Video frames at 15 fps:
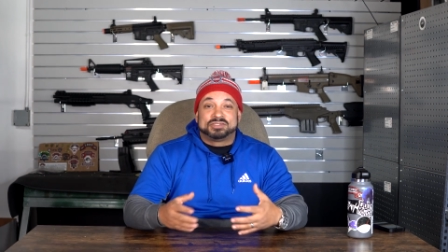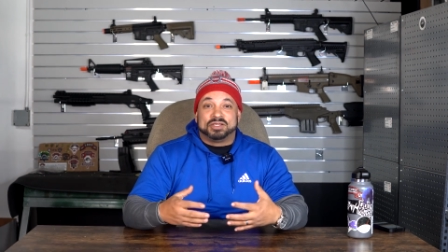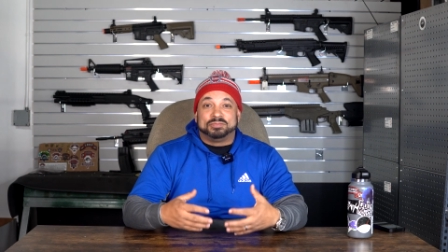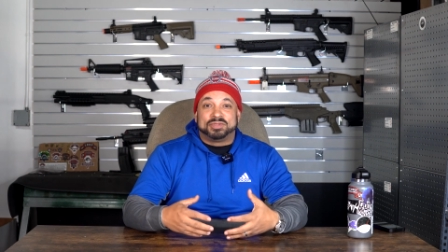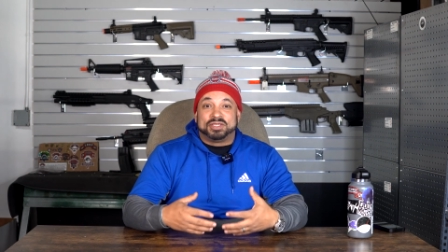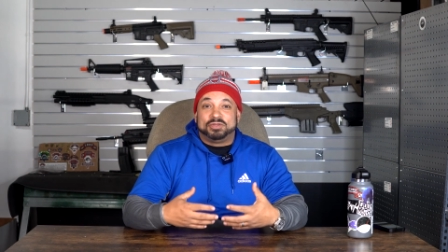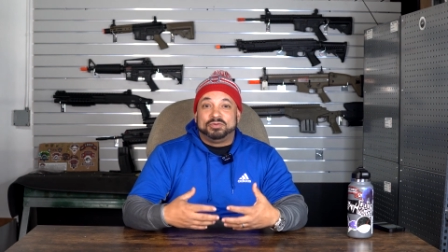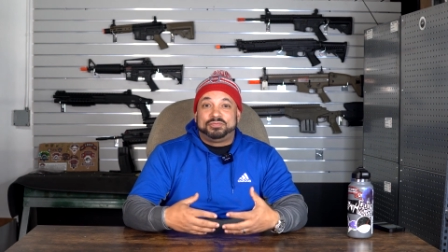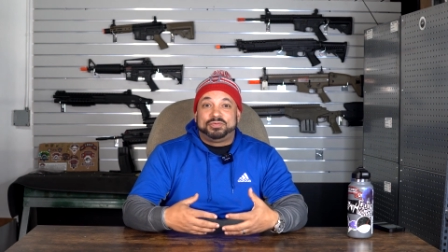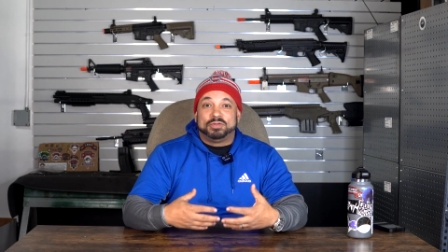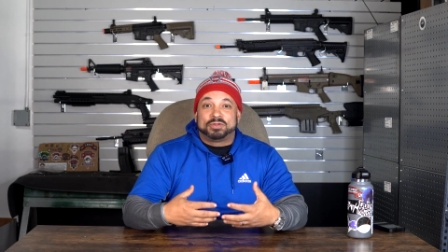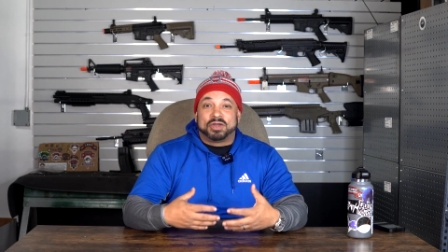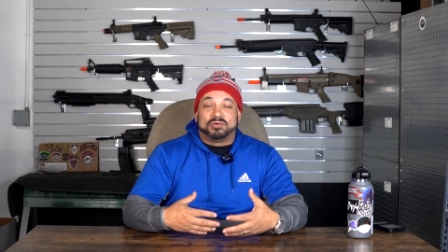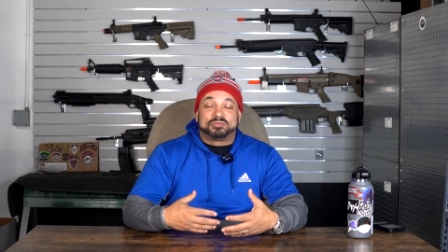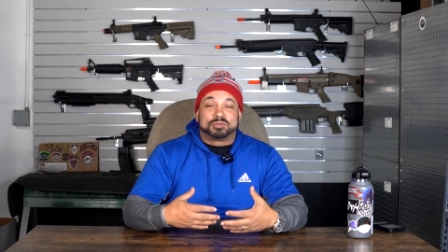something you
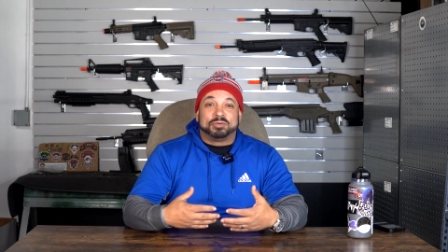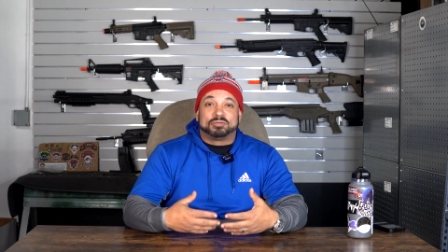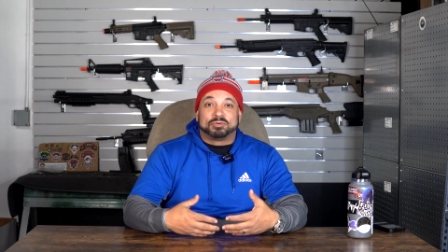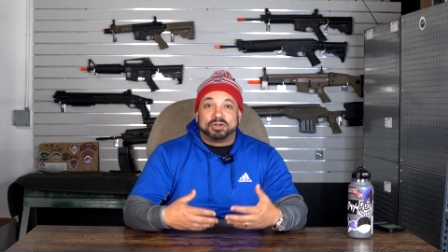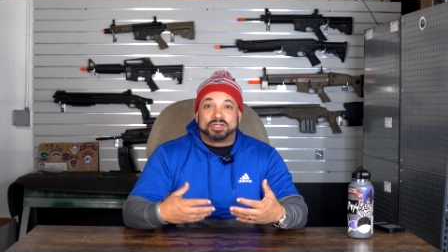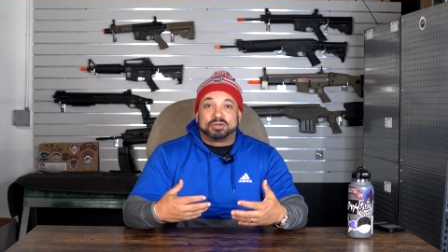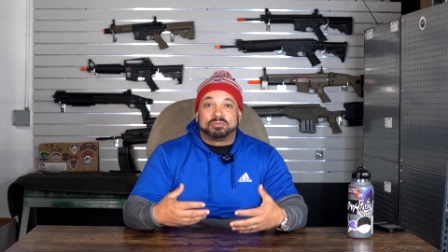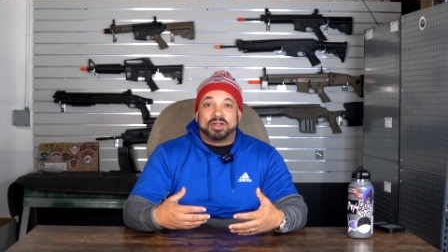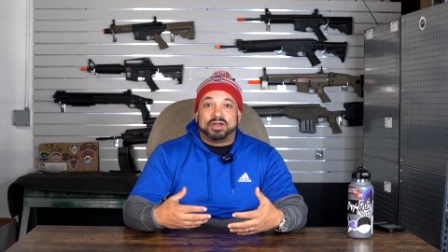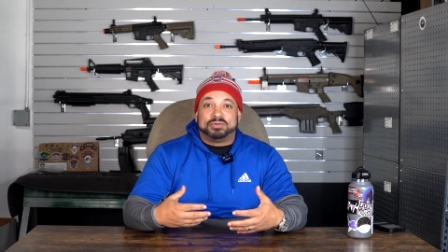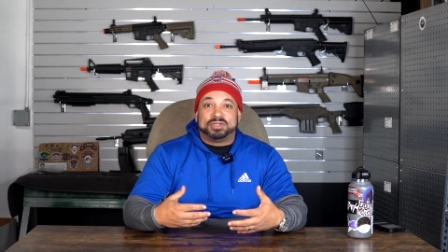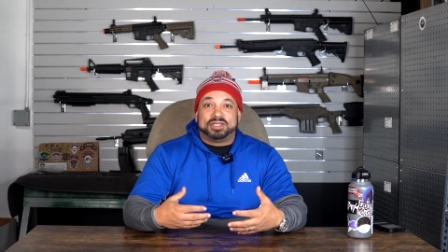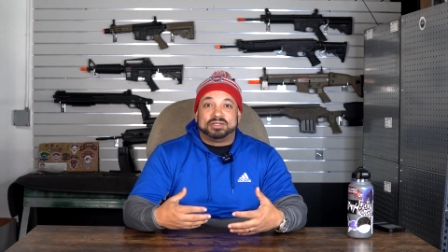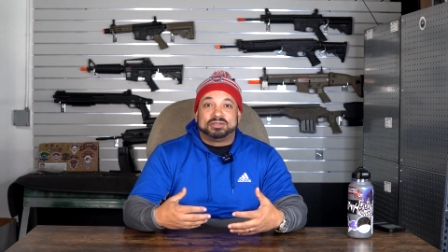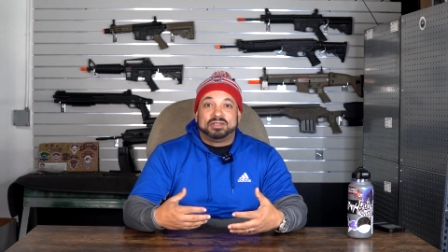feel comfortable running
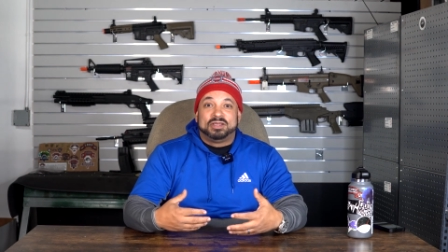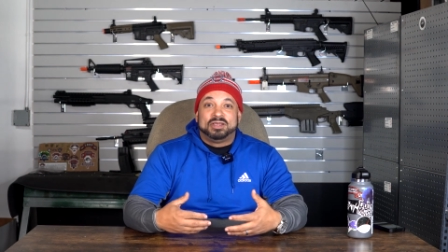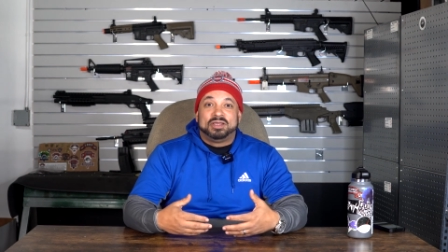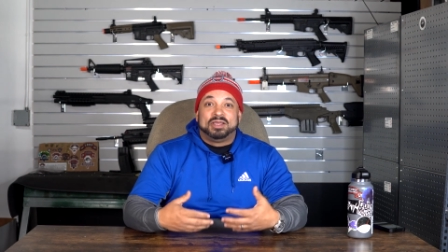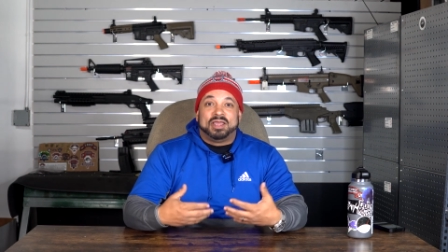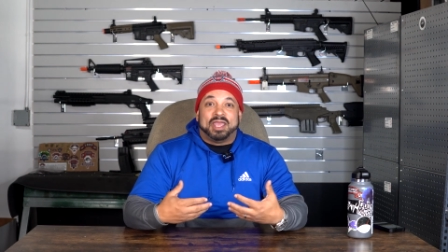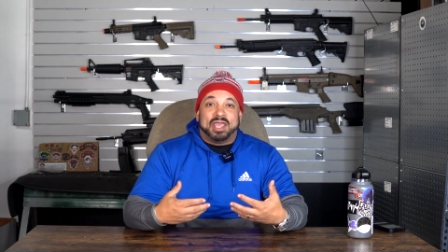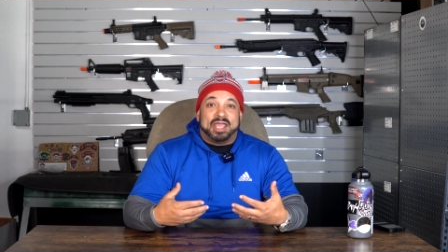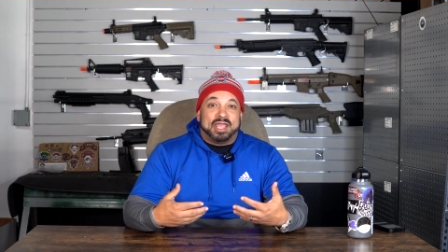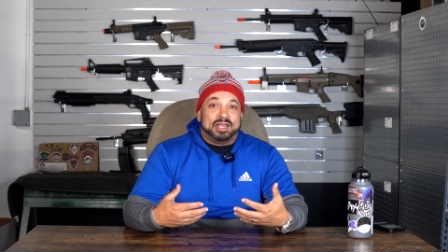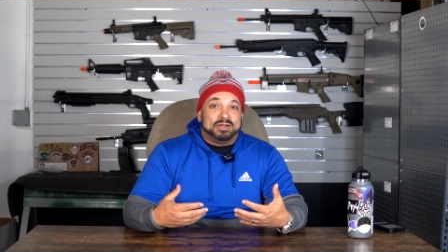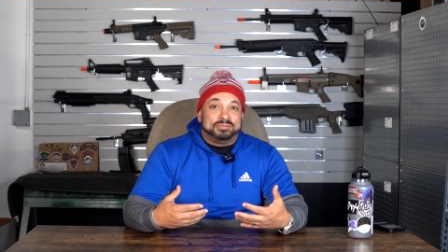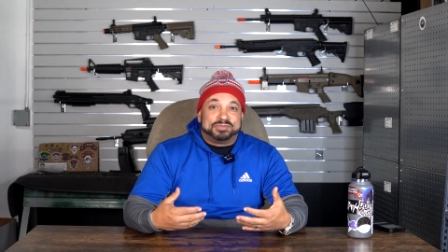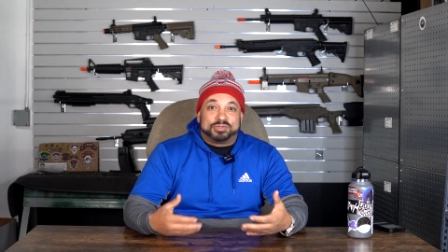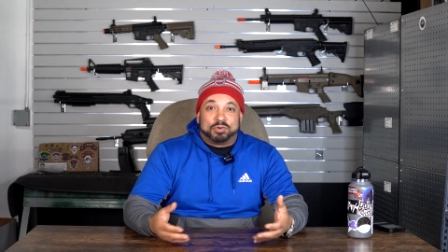around in
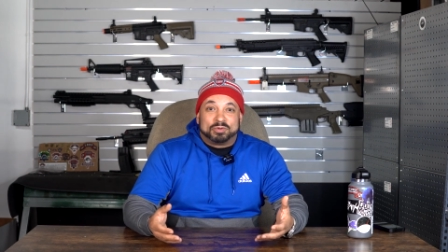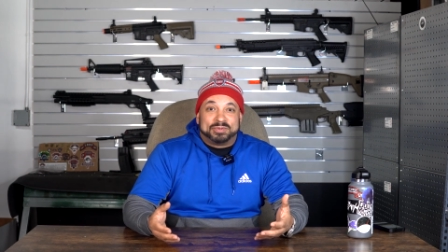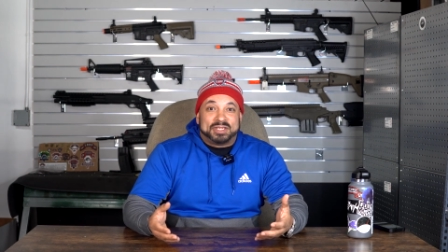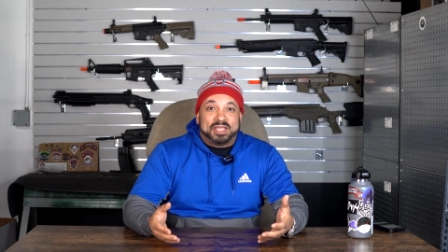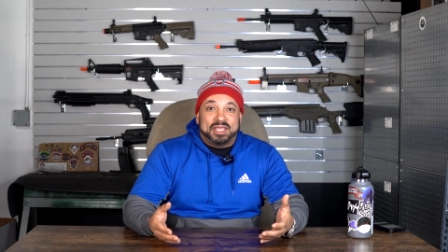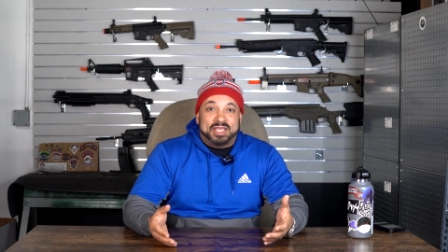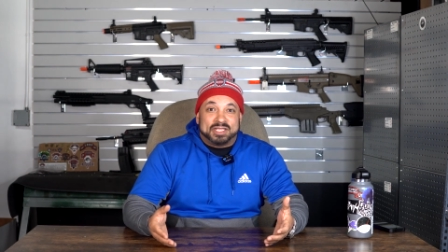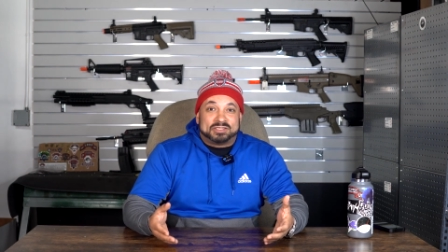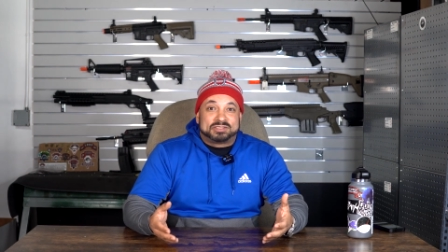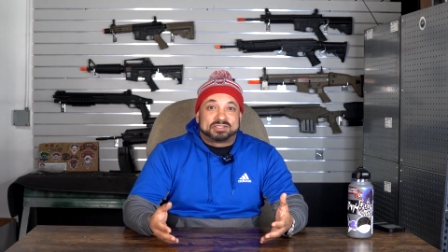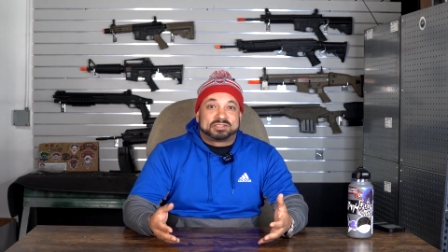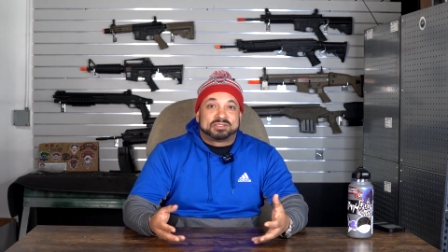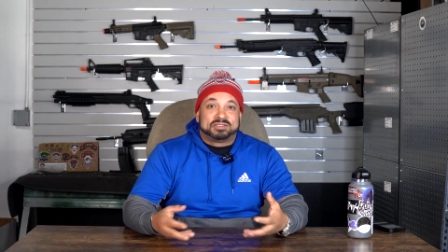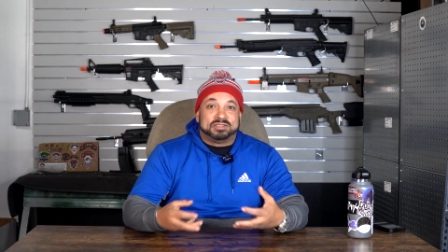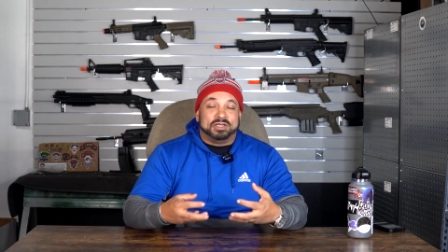and absorbing
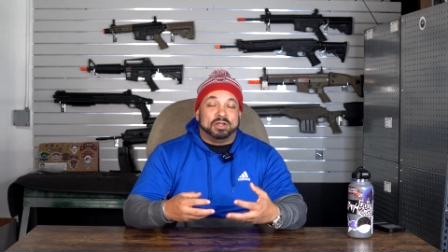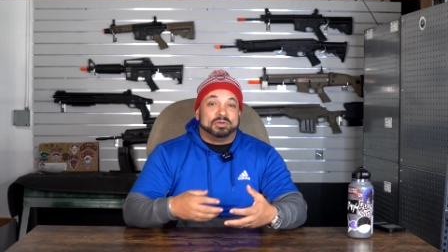hits,